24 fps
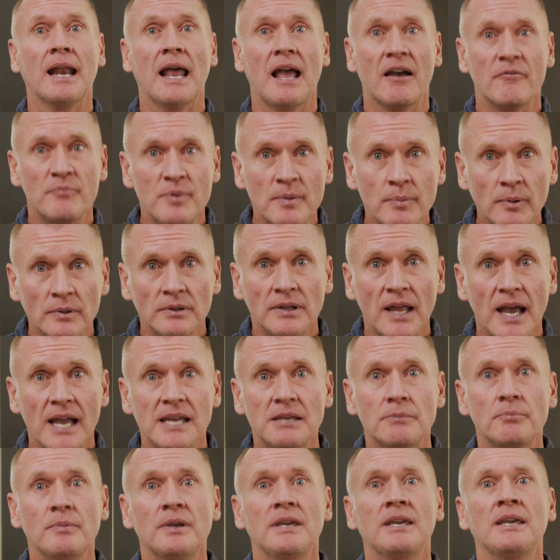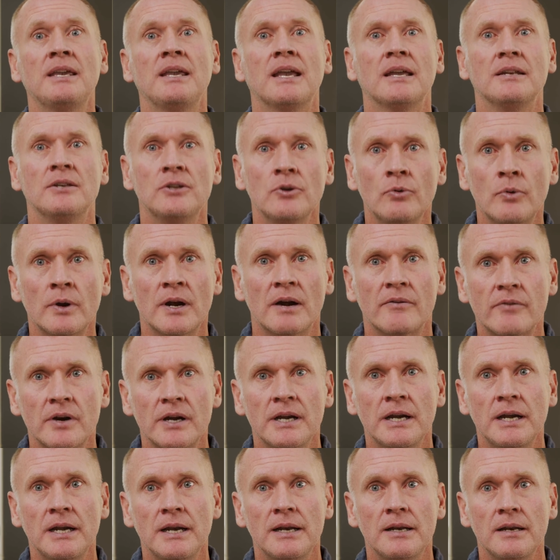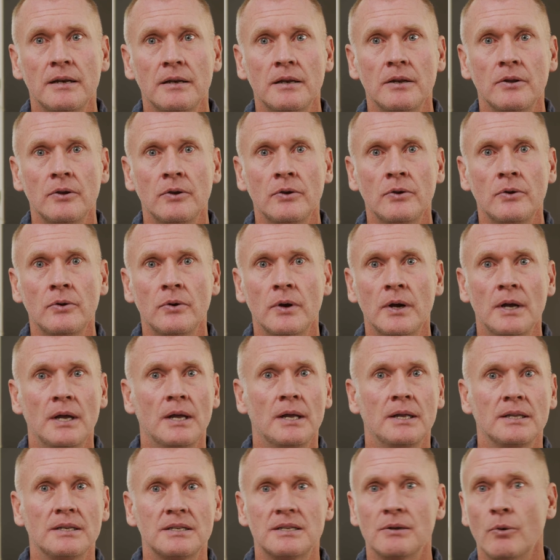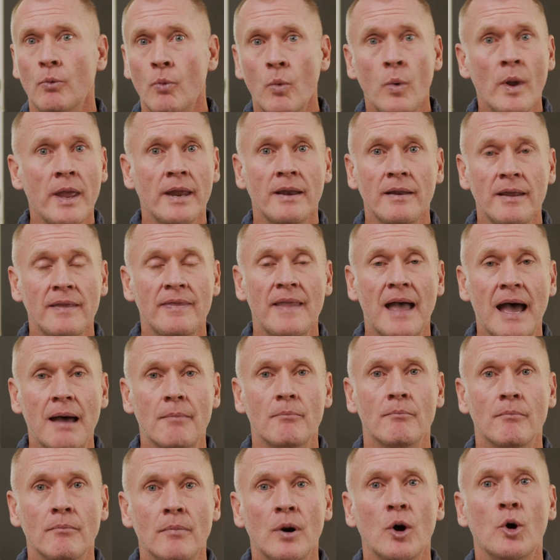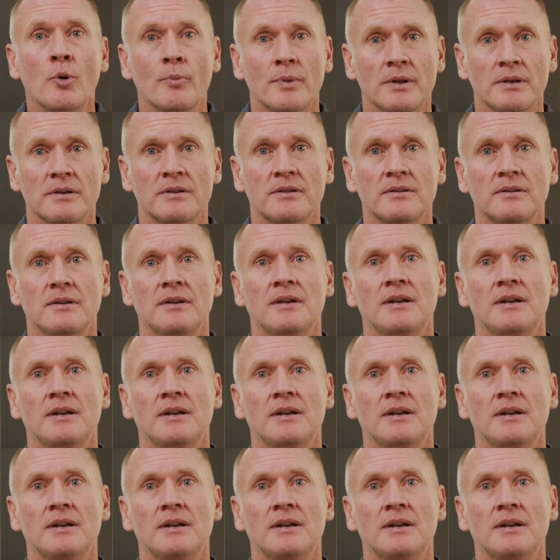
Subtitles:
have people like me and do whatever I needed to do to win in that moment.